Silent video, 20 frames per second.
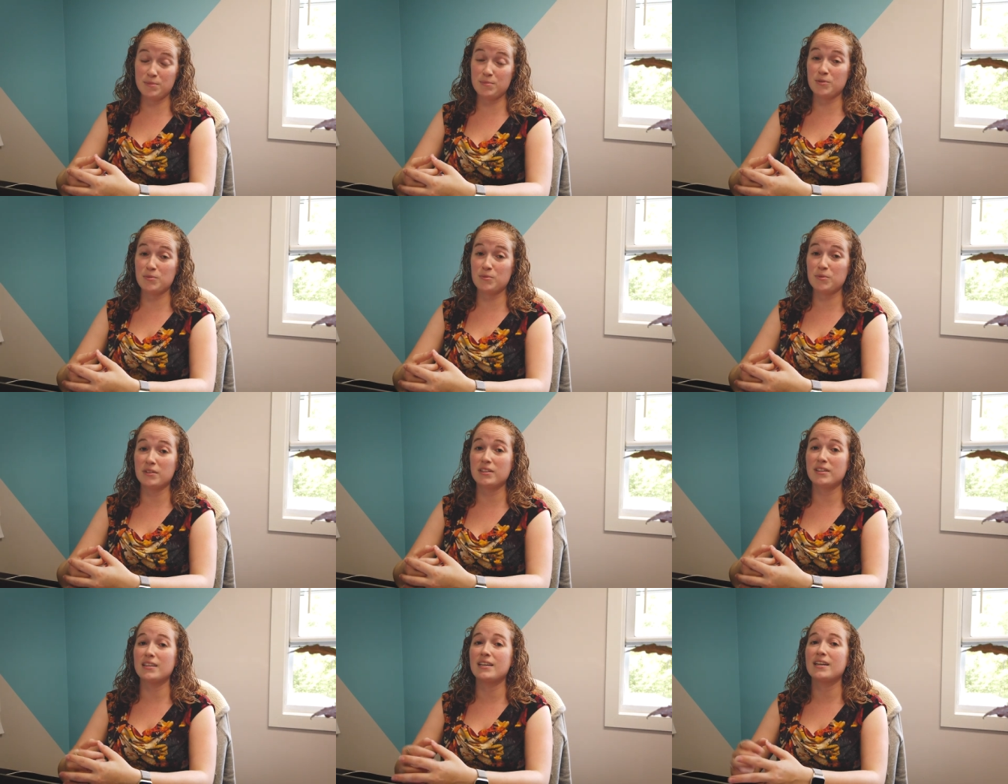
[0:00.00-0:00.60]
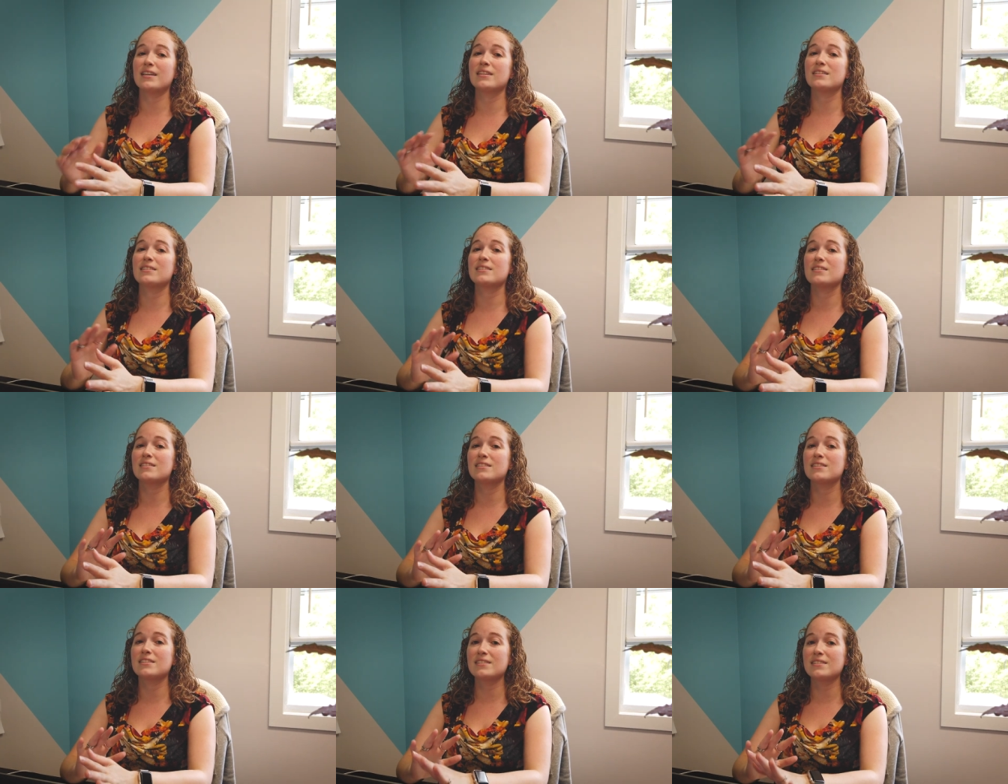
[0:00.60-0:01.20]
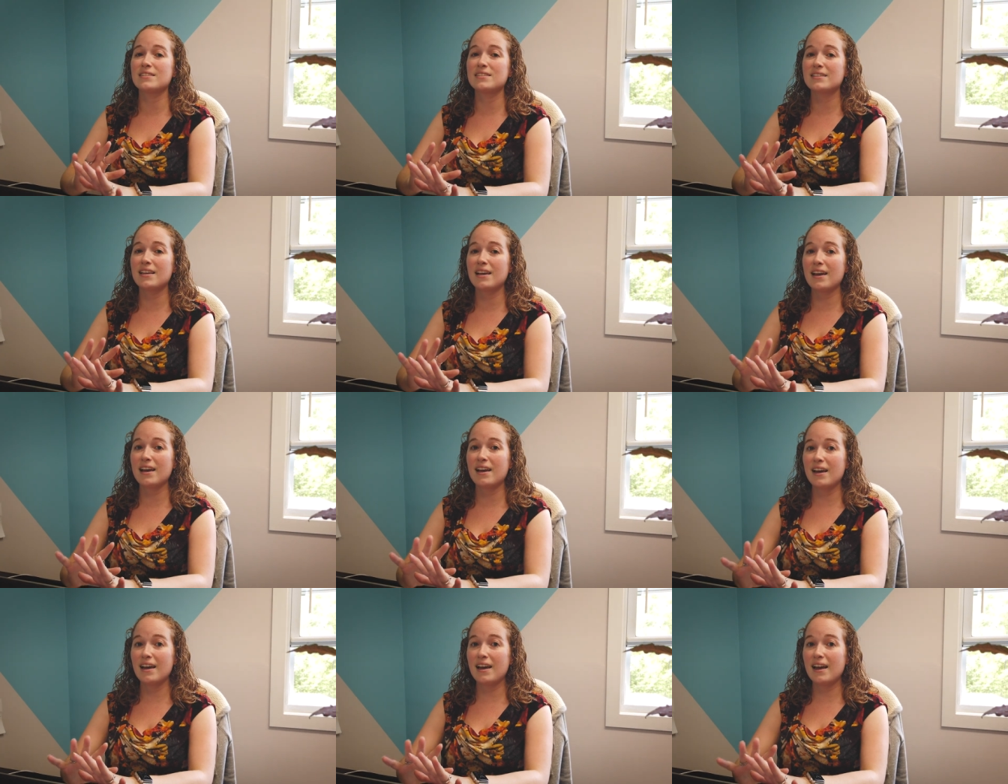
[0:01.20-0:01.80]
It's been really nice to just,
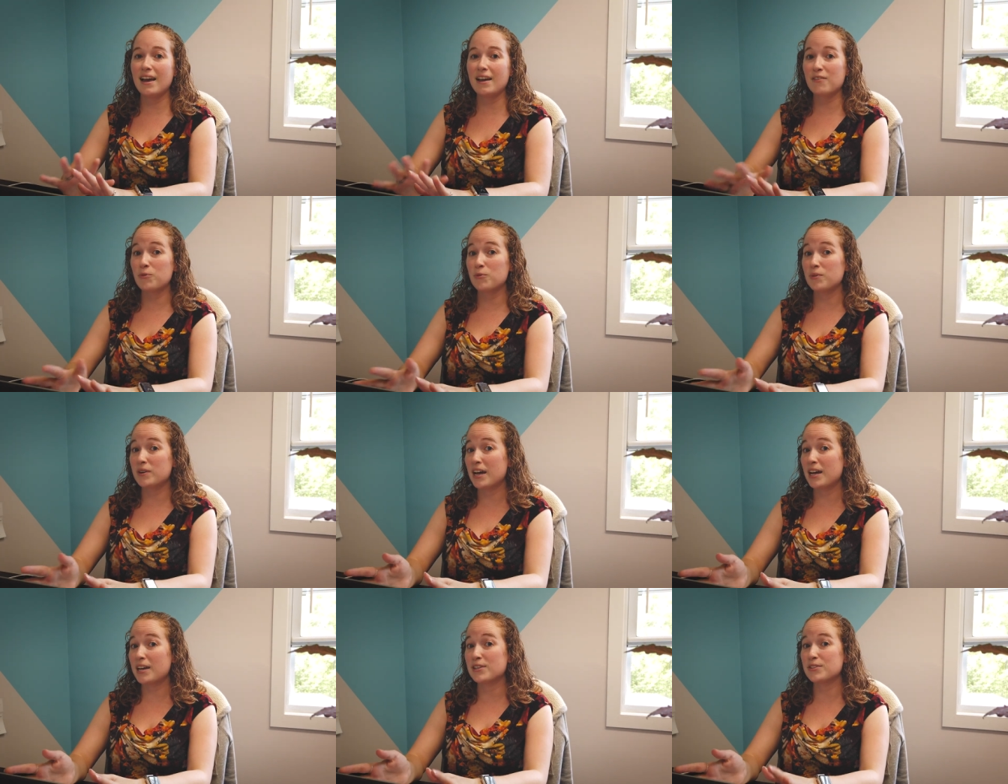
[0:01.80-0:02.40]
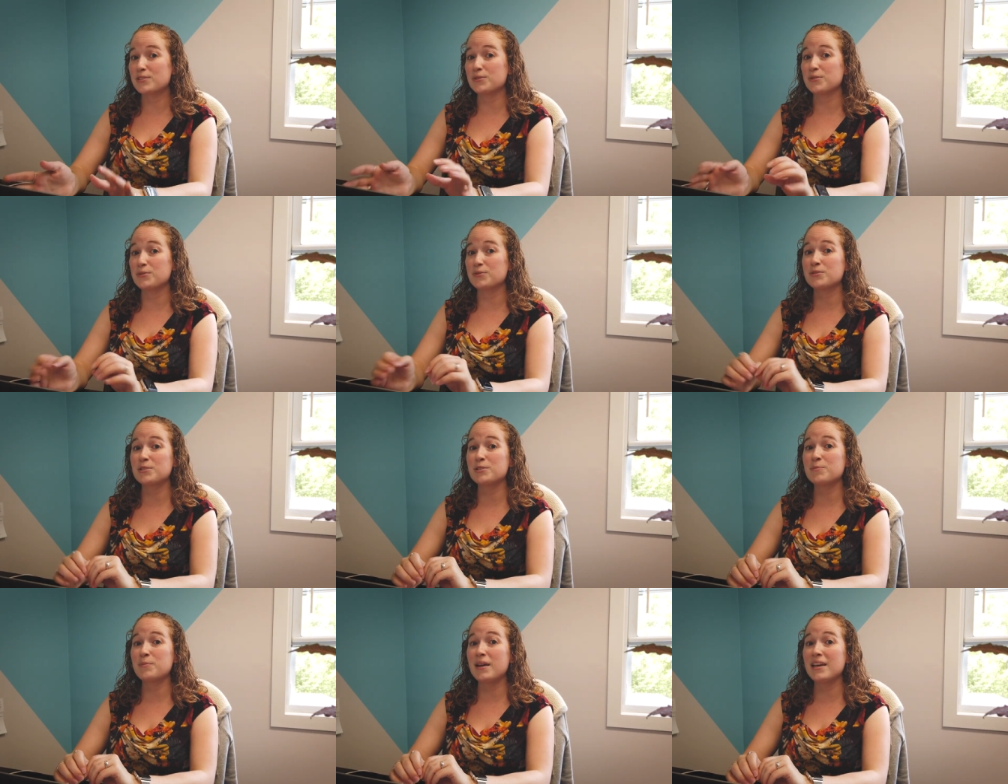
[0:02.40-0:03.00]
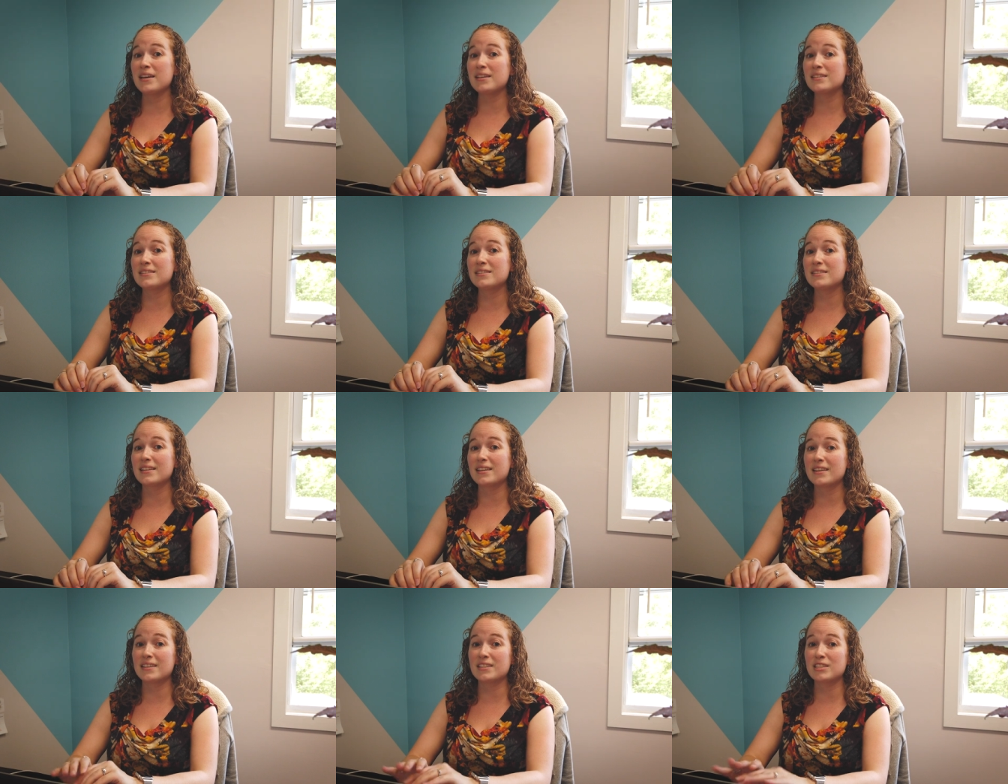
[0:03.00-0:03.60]
everyone has their own
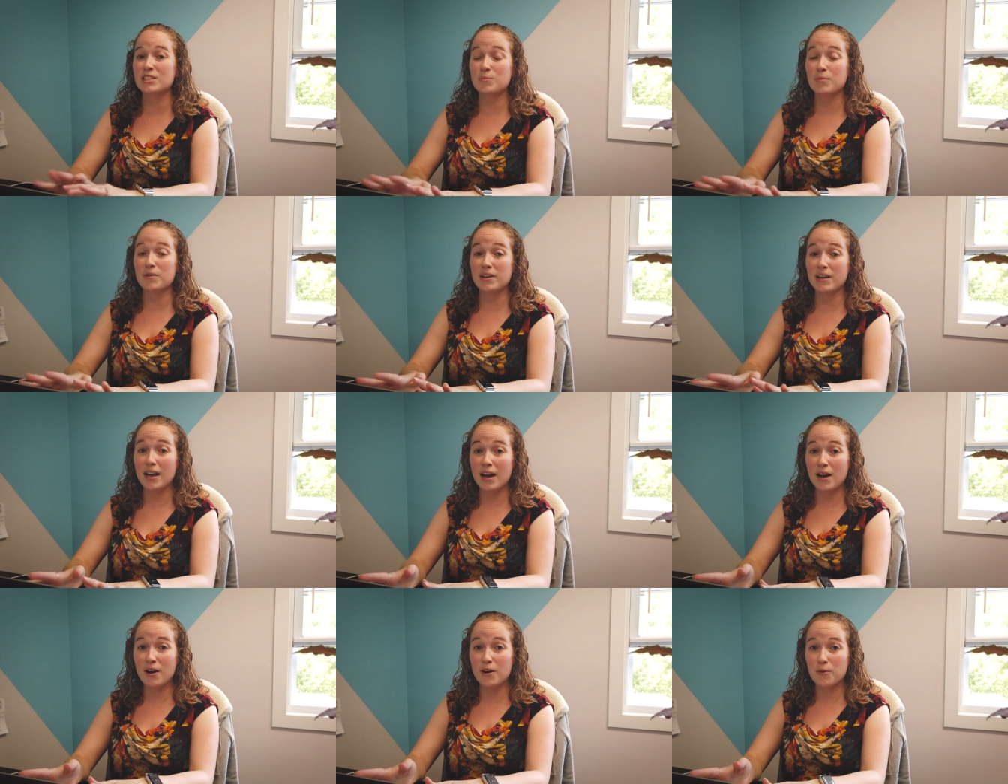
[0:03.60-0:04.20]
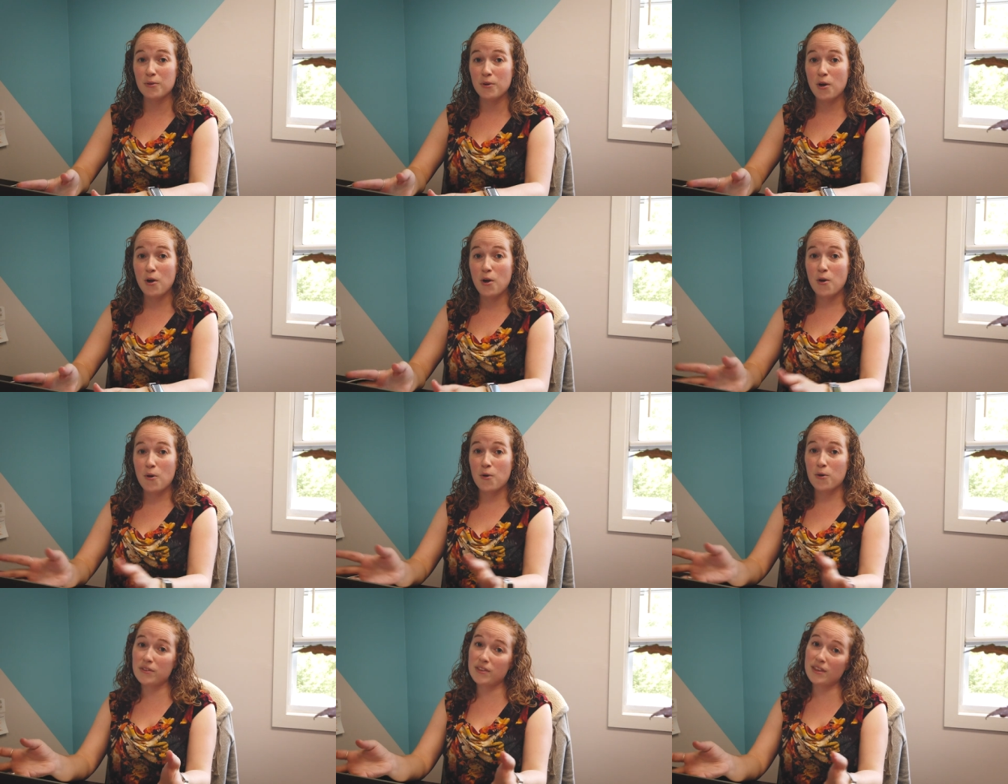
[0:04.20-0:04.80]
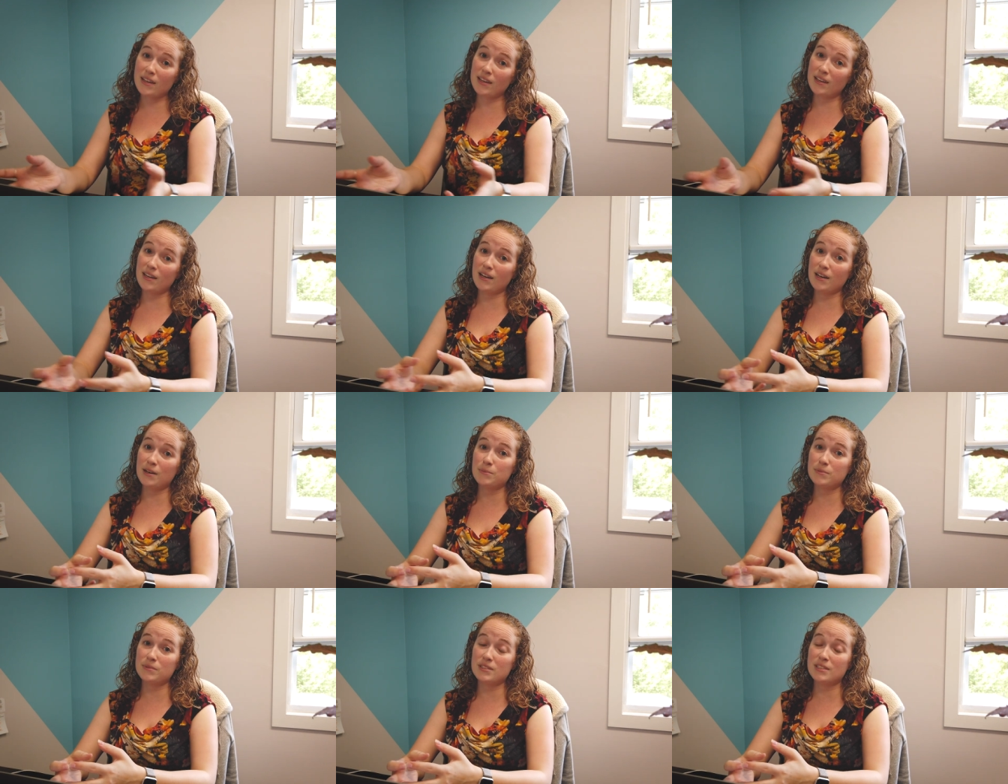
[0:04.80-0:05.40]
space, they can spread out, or they
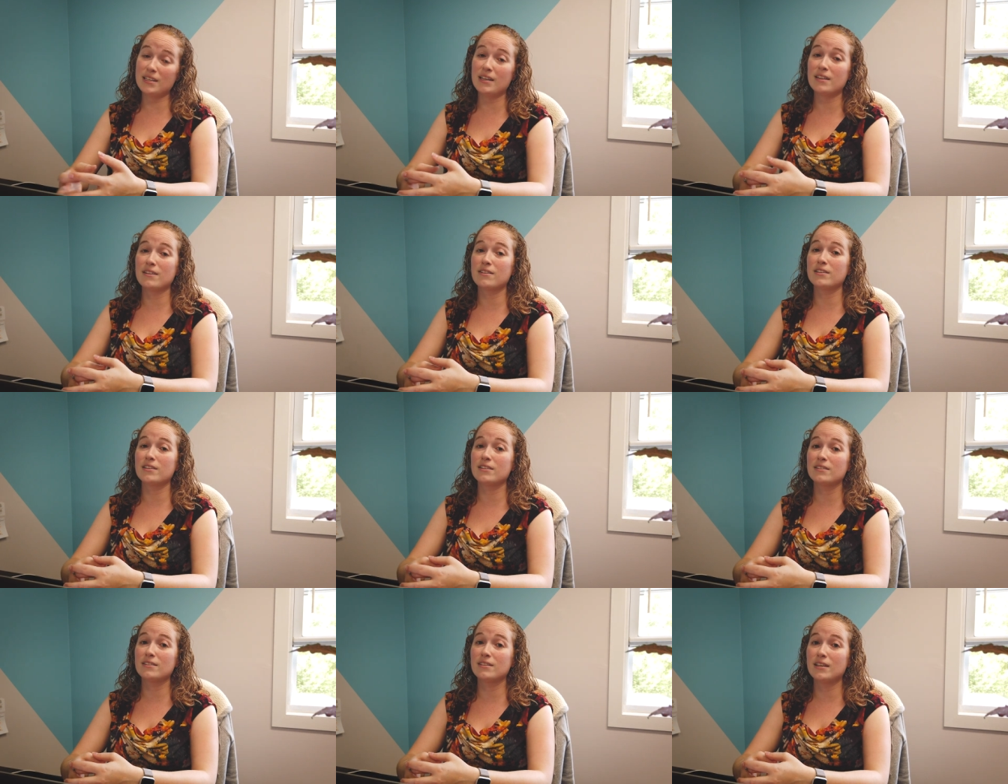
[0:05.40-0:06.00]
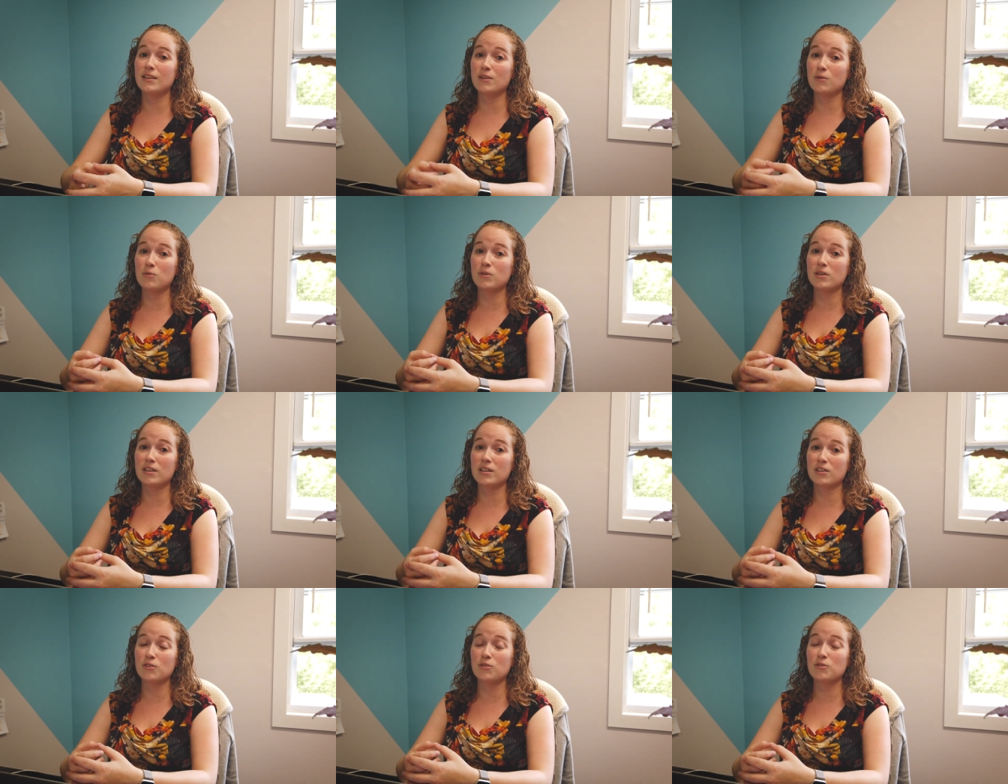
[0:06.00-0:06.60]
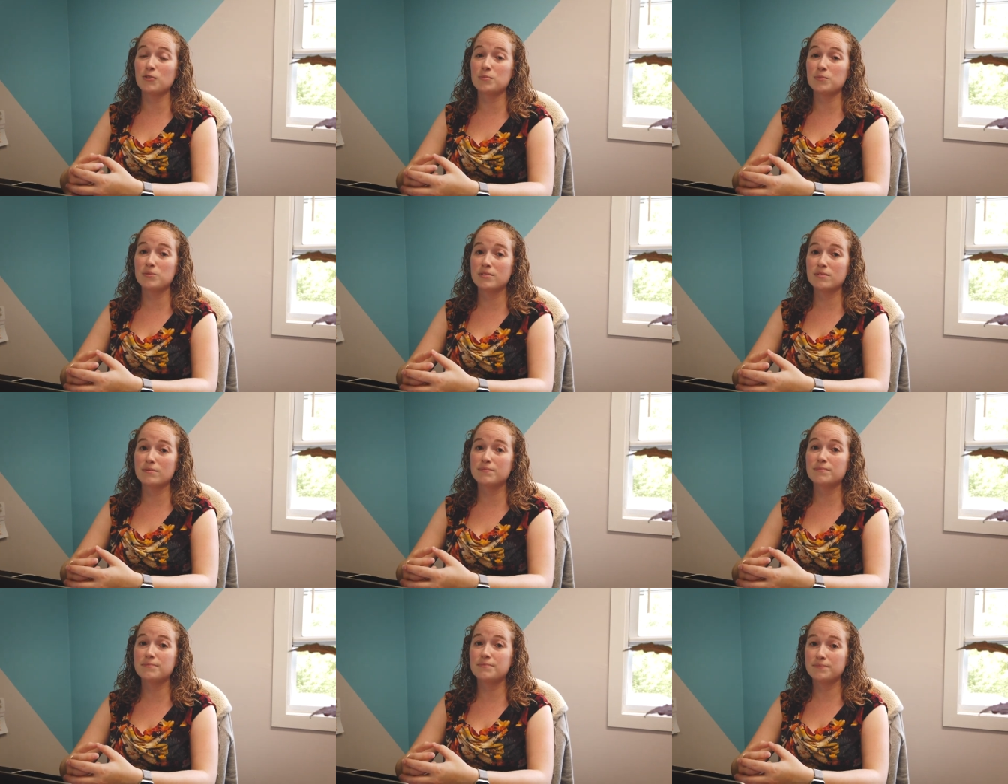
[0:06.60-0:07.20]
can come together and work in groups.